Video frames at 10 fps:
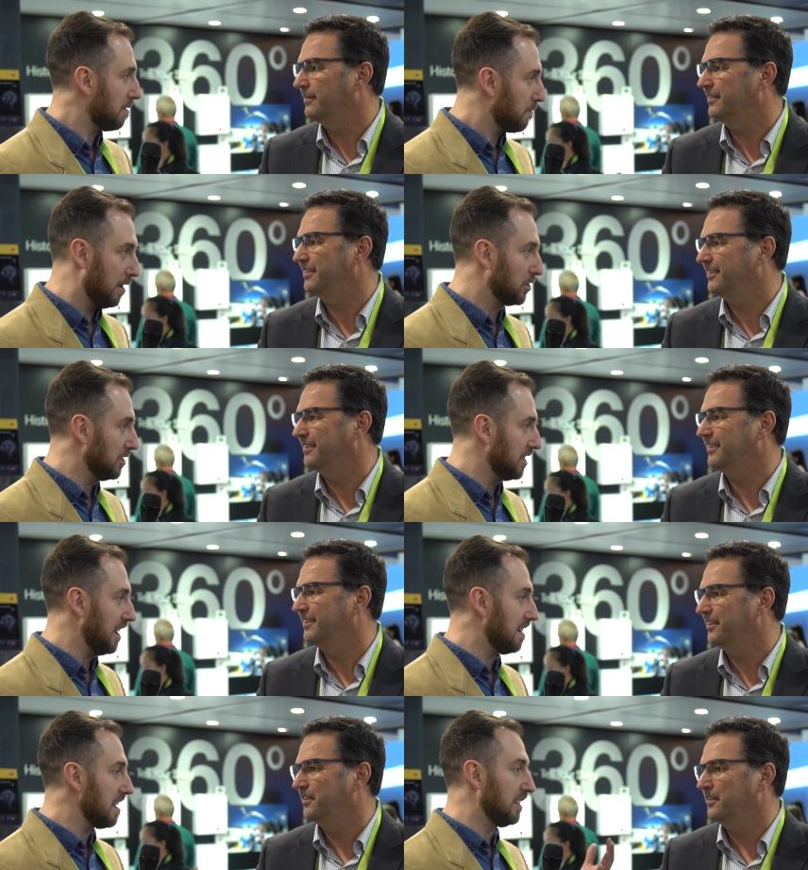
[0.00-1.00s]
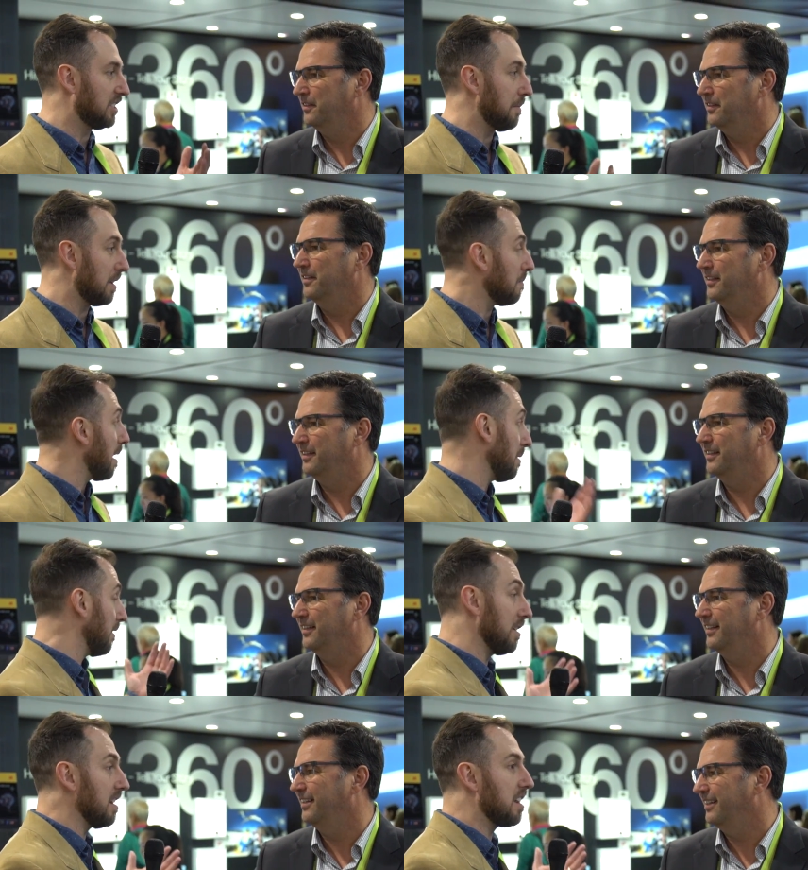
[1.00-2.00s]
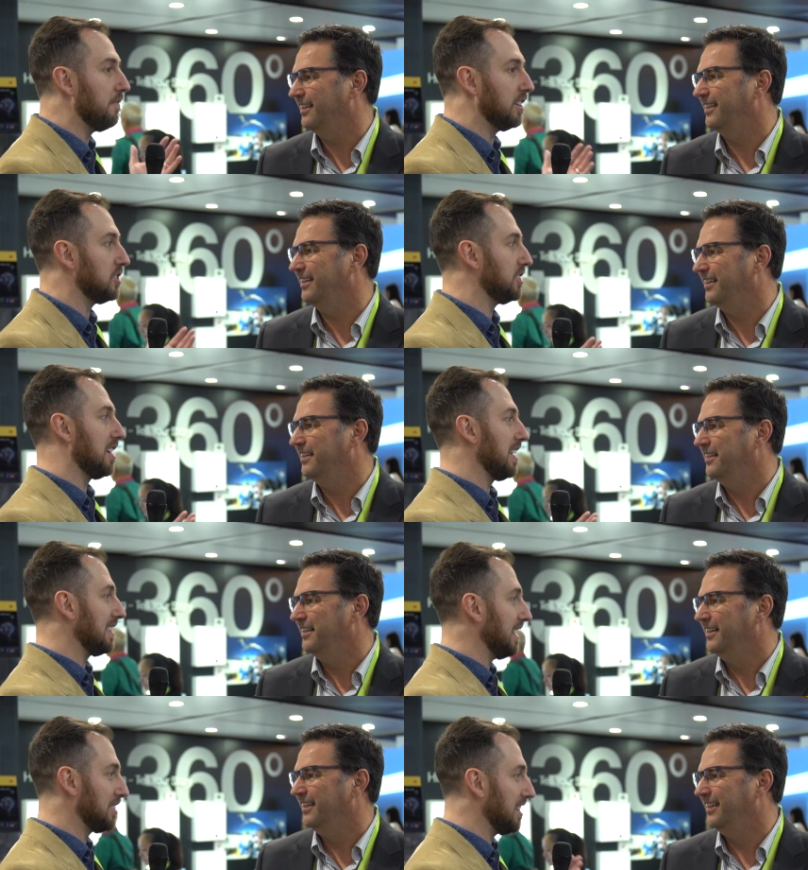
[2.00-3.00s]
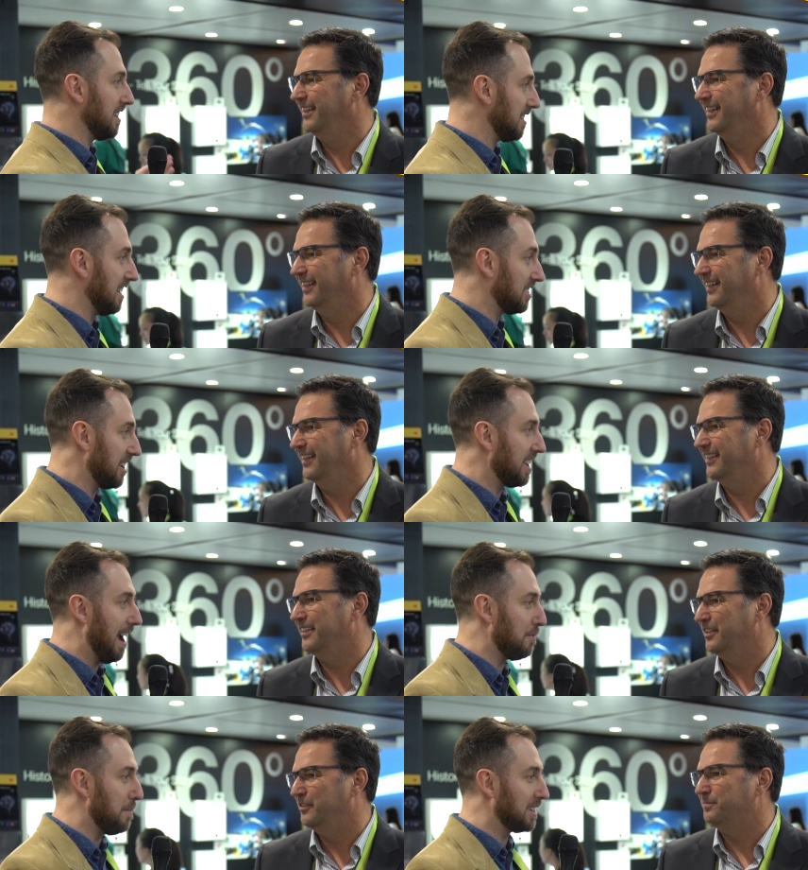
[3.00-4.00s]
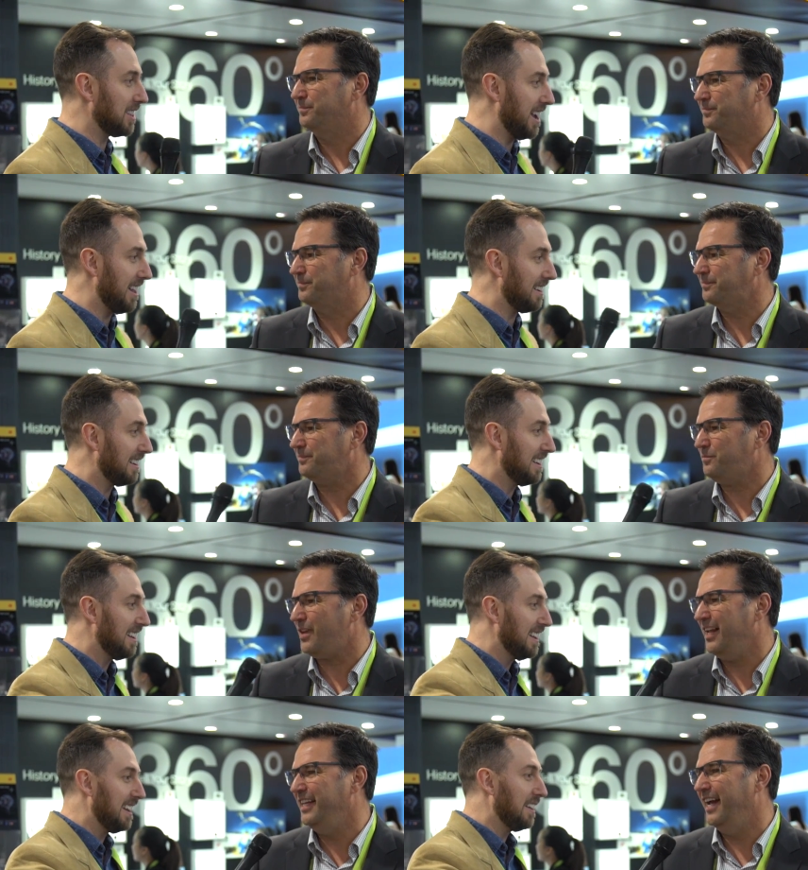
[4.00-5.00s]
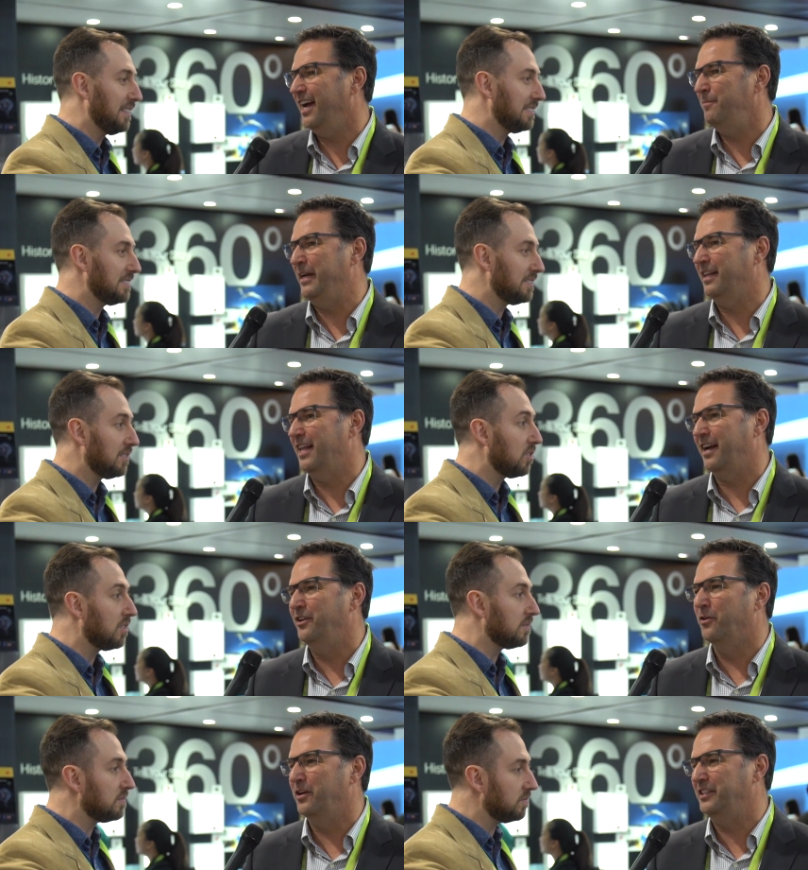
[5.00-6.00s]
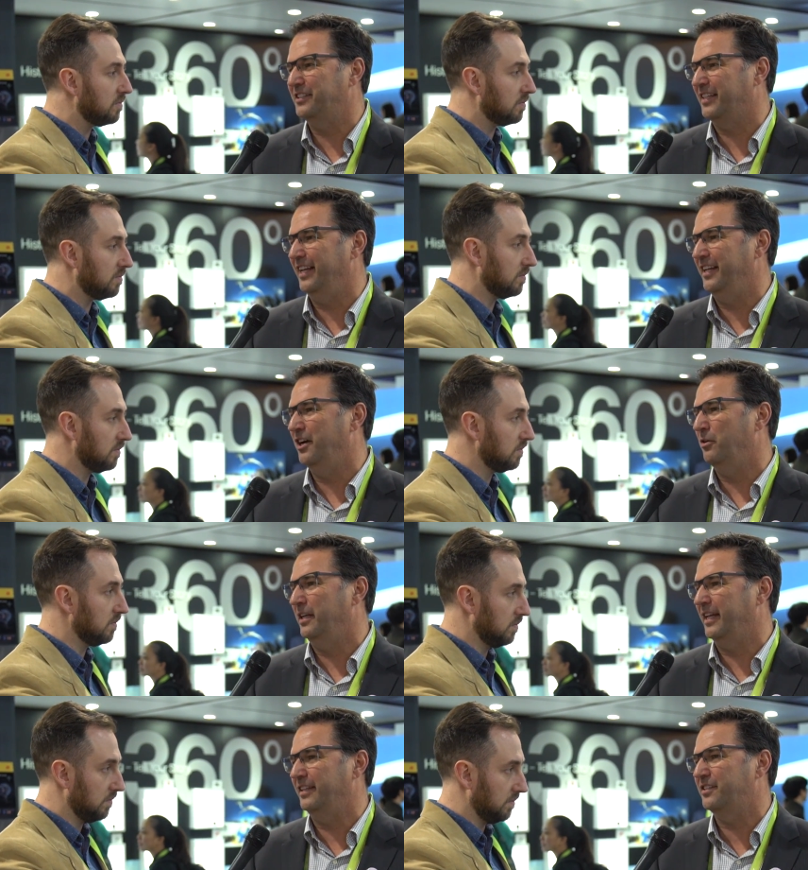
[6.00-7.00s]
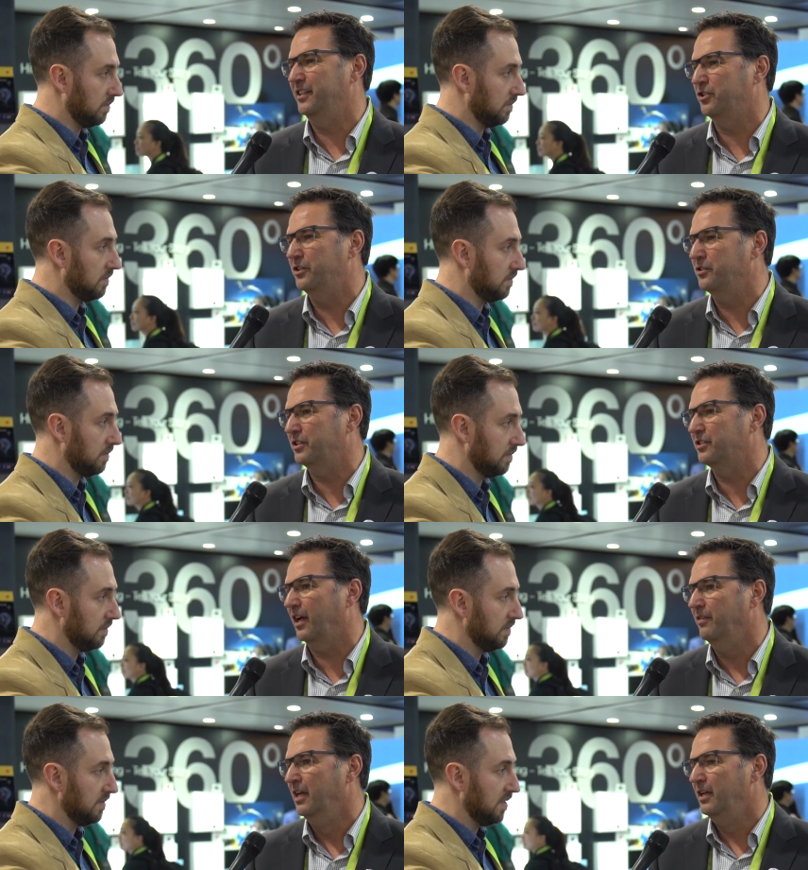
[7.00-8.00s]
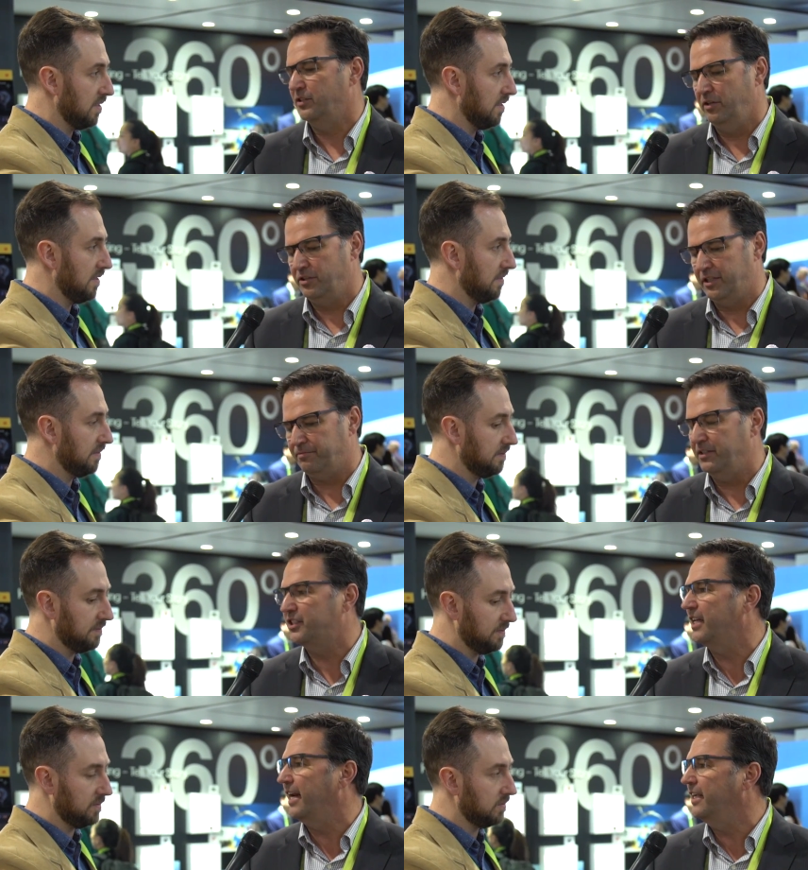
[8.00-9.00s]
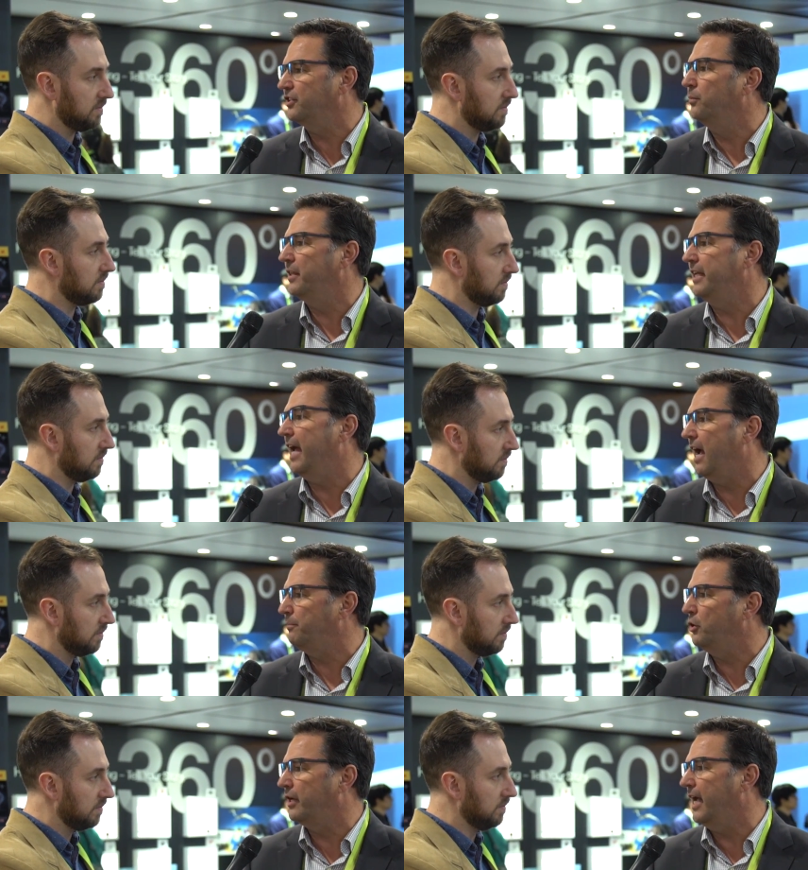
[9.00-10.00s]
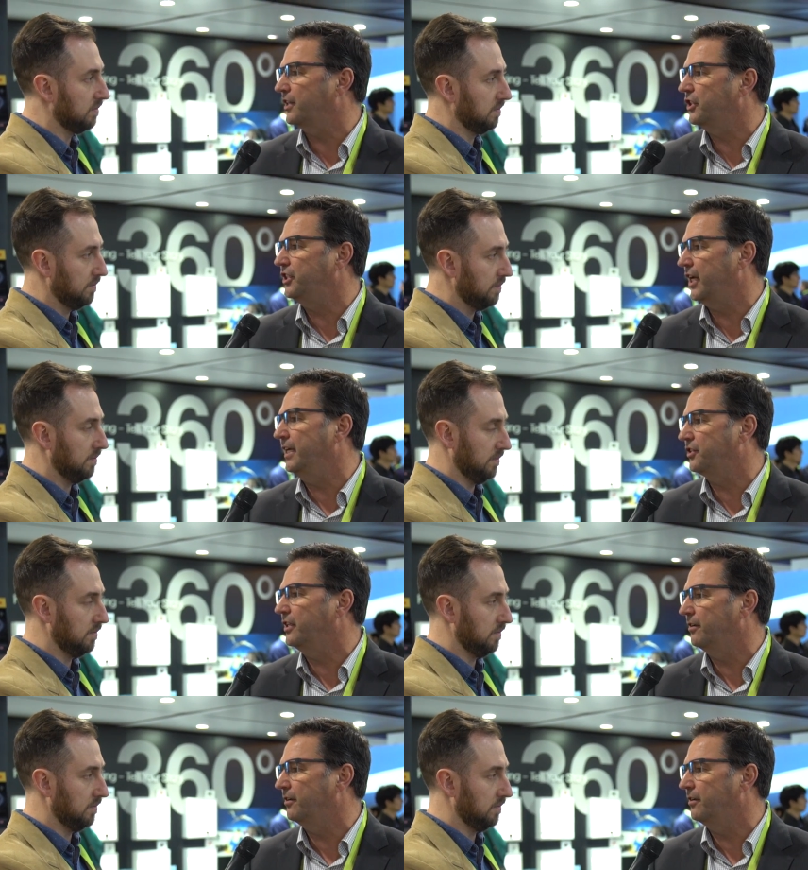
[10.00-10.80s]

Speaker 1: functions in something, maybe even in a convention center like this that doesn't necessarily have the best lighting.
Speaker 2: Yeah, I mean, a lot of noise, you know, it gets introduced and stuff. So there's different settings, and with the app, you can actually change the